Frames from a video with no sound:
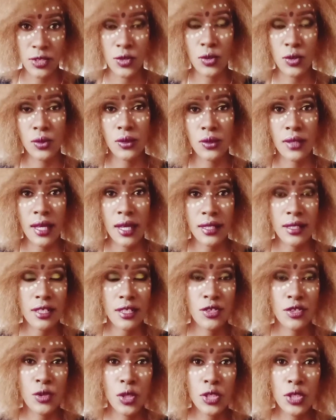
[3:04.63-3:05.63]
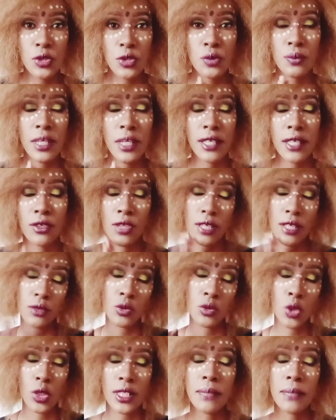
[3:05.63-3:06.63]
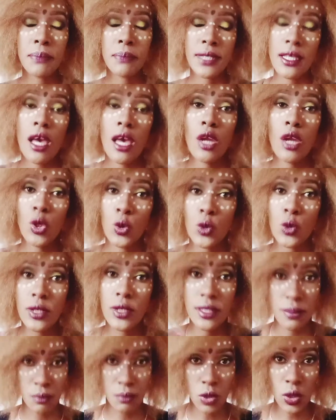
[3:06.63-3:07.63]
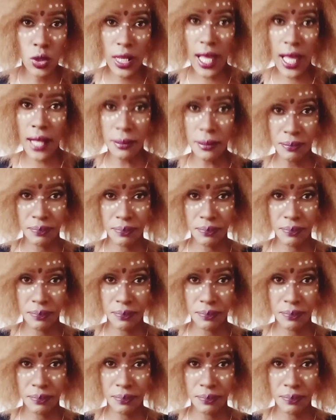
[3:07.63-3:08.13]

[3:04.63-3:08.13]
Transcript: So that is going to make that your lips look smaller